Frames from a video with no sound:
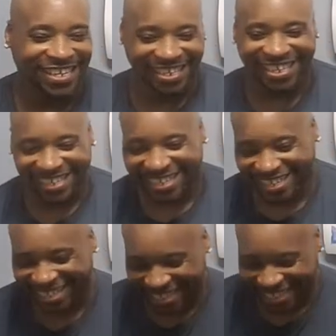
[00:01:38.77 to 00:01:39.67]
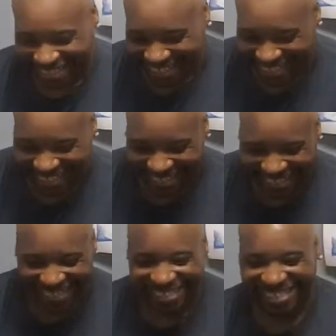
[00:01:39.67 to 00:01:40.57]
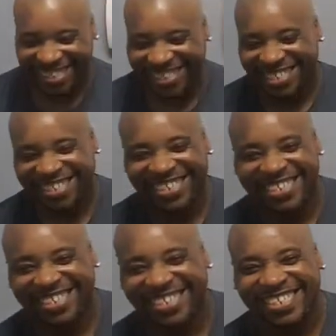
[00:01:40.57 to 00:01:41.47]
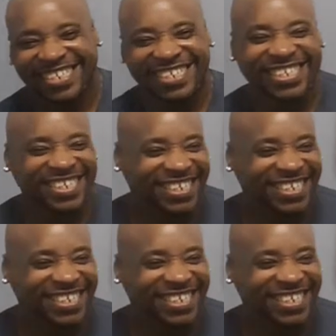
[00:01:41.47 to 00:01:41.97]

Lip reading: No words are spoken by the person on screen.